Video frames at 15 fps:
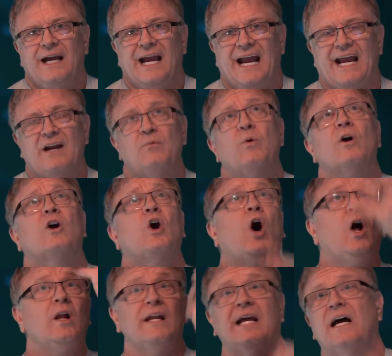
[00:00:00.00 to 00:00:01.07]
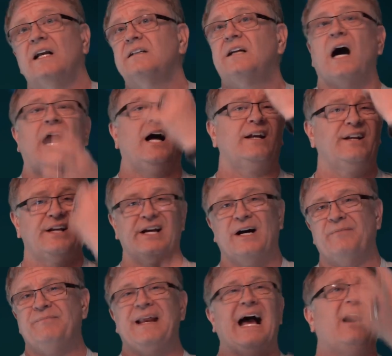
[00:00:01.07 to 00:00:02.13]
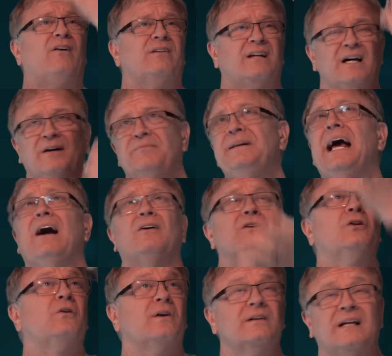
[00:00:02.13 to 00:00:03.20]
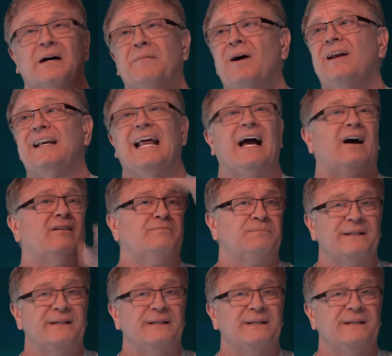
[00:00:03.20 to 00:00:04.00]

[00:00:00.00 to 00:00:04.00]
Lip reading: And we're calling on God to come down. Come down, Lord. Come on down.